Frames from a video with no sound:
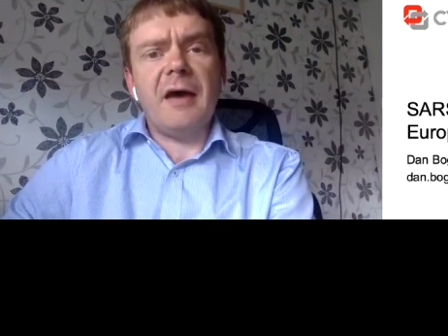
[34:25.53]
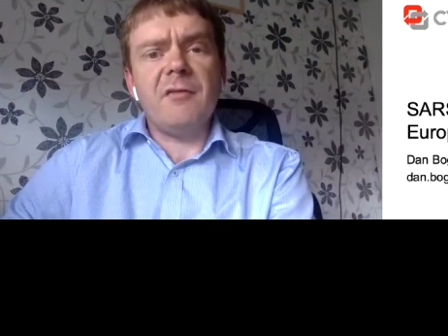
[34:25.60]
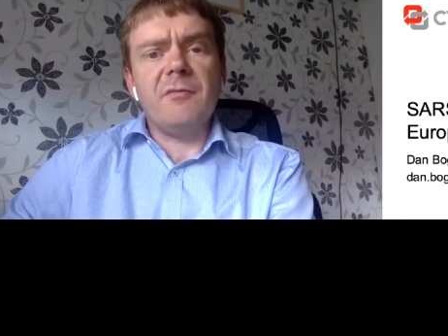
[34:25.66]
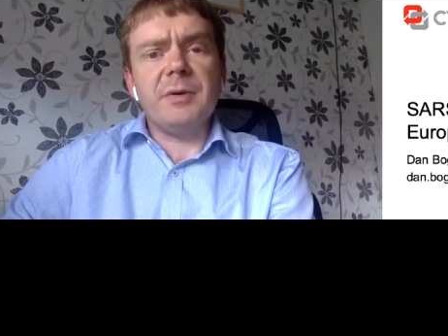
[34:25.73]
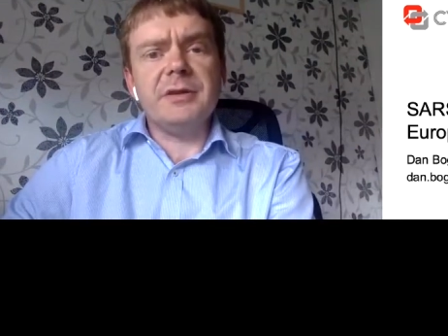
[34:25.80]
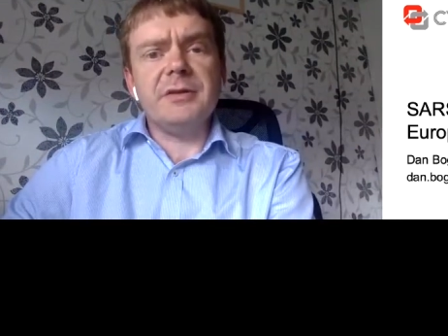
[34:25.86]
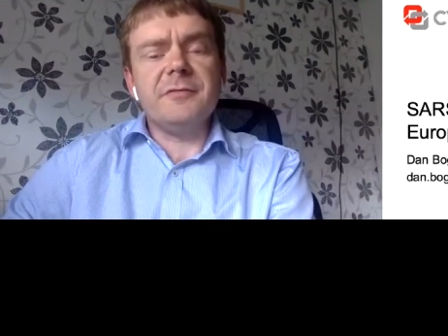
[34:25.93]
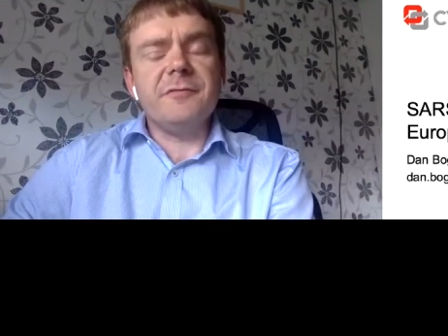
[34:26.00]

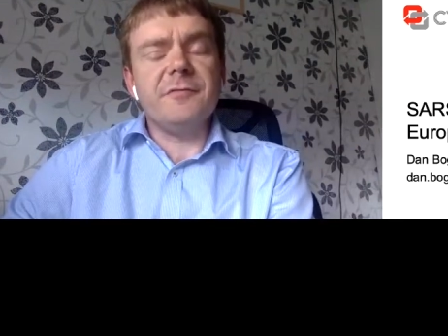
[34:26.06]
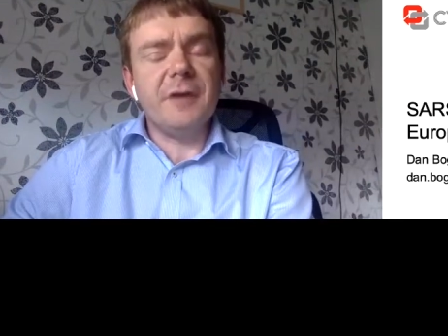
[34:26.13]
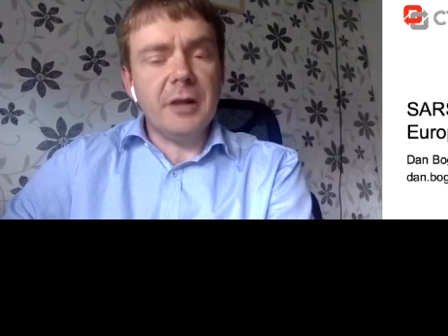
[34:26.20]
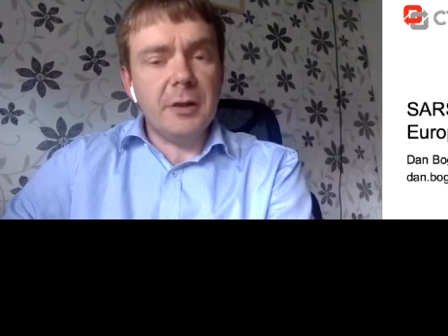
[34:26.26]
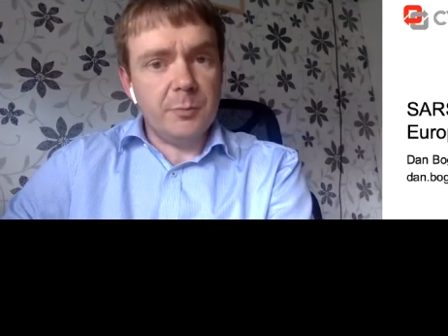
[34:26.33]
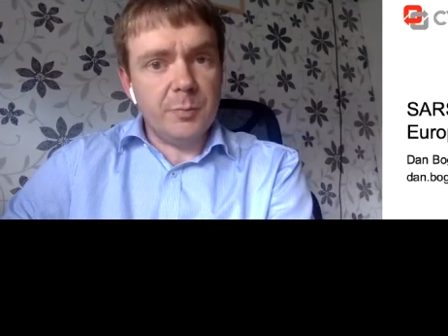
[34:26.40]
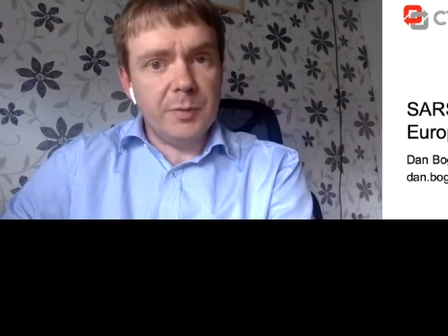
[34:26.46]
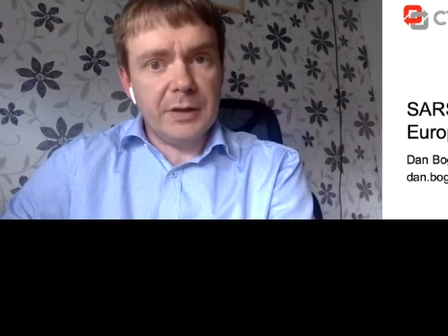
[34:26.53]
have been
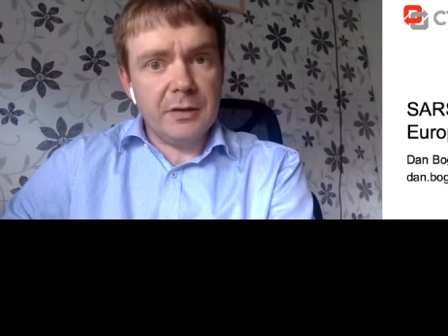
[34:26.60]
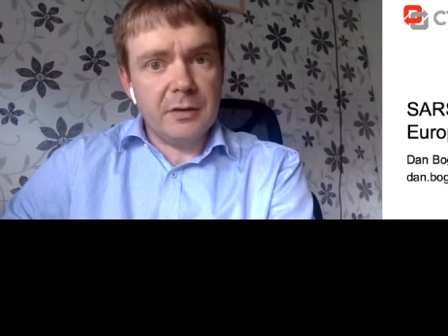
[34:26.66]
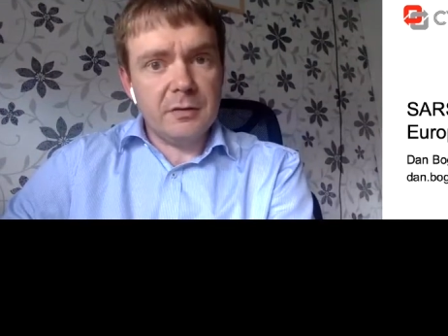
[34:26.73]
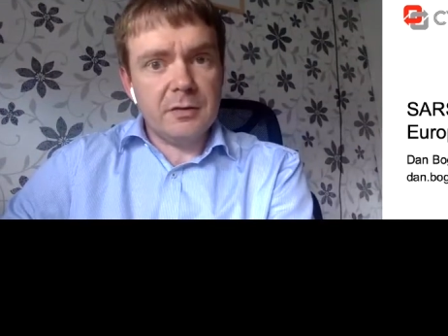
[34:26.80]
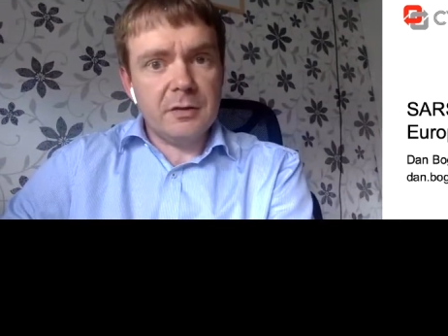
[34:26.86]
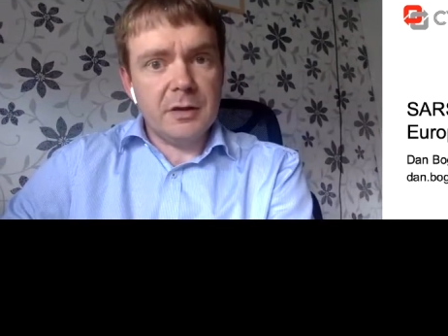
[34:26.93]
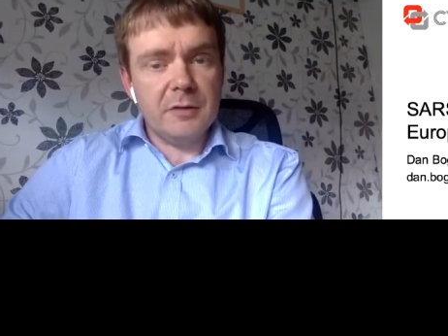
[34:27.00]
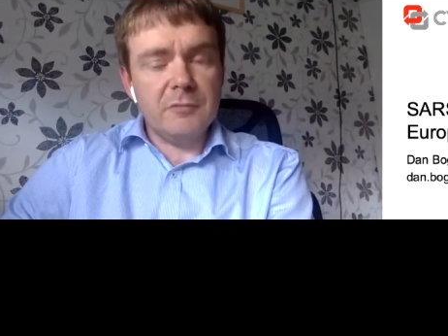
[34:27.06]
developing
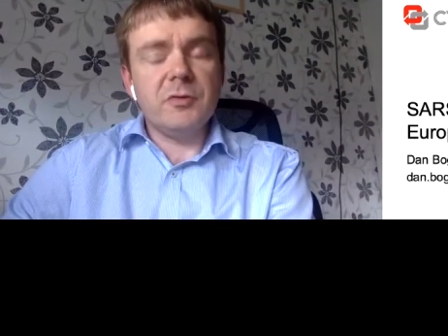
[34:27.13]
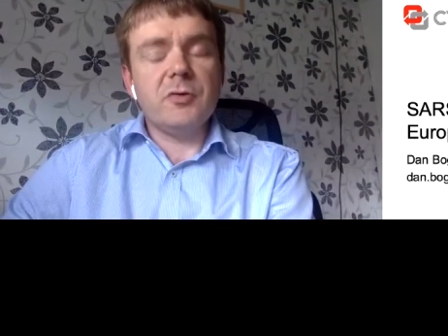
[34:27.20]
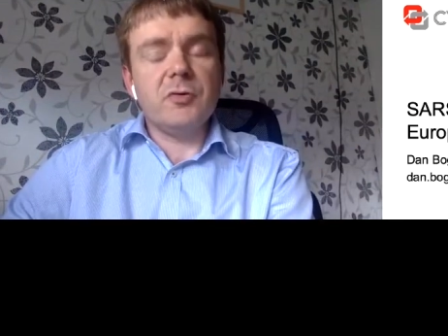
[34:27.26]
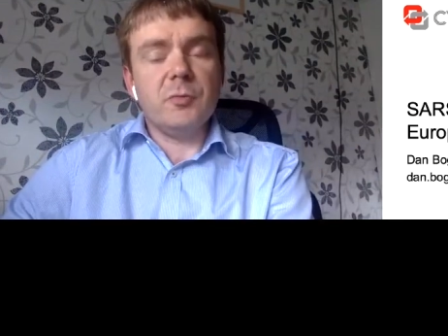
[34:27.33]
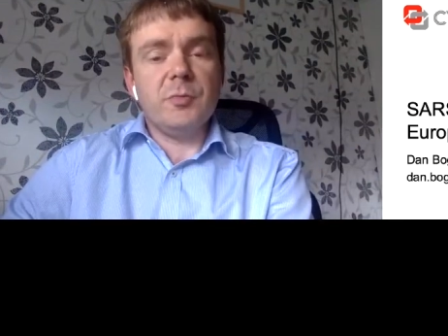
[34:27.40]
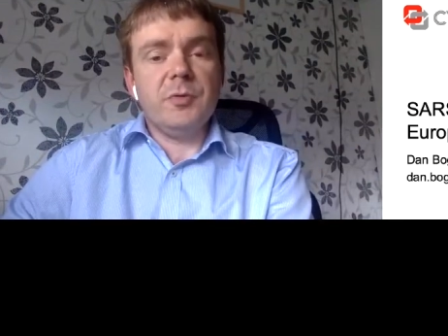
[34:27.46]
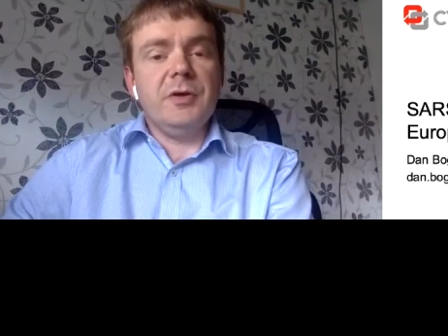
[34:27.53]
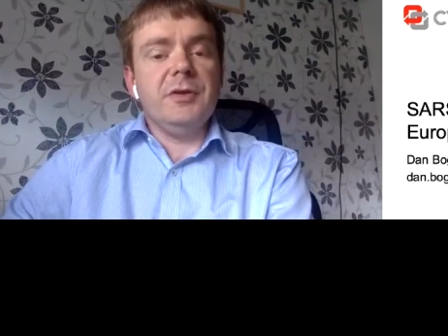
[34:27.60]
in the
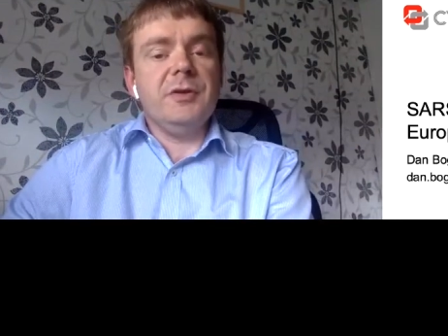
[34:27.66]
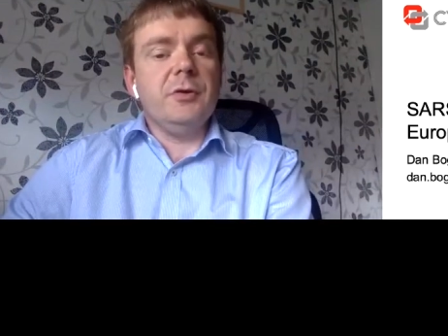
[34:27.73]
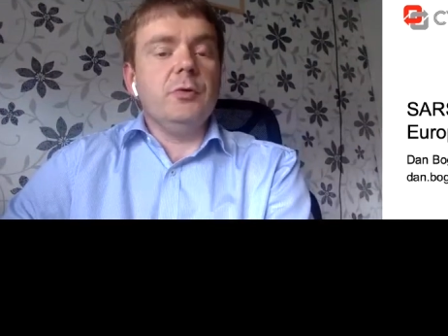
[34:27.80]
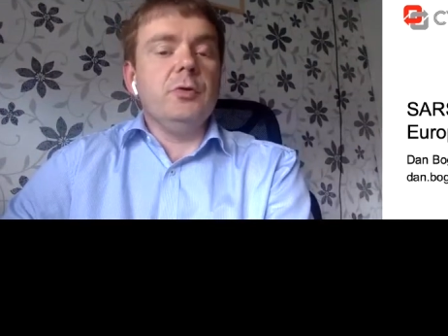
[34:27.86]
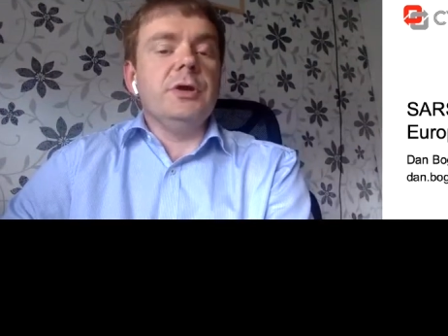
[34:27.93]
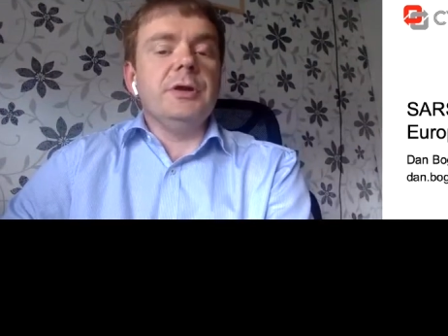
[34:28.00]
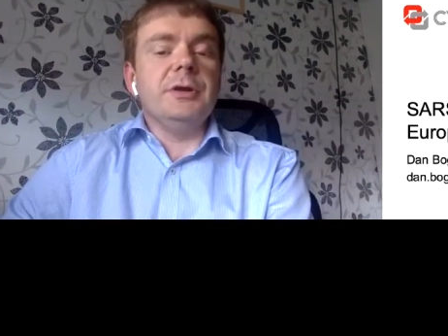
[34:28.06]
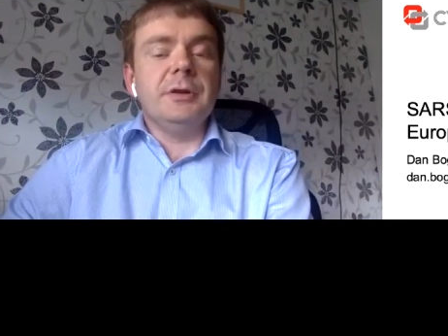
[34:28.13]
European
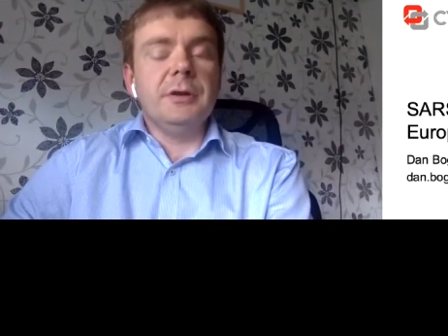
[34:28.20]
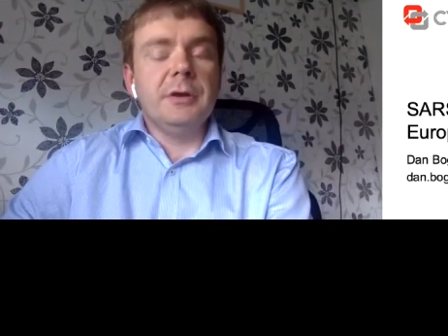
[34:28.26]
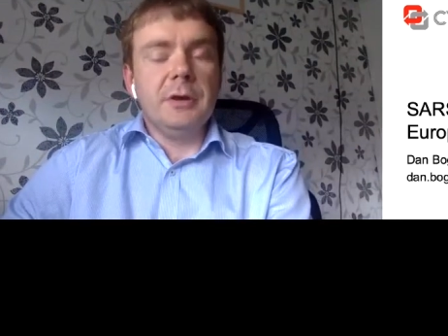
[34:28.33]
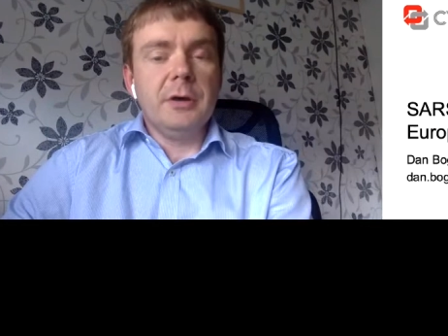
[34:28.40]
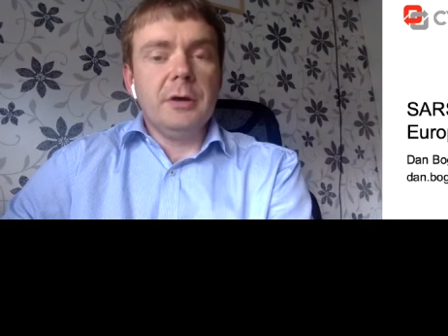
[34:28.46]
Union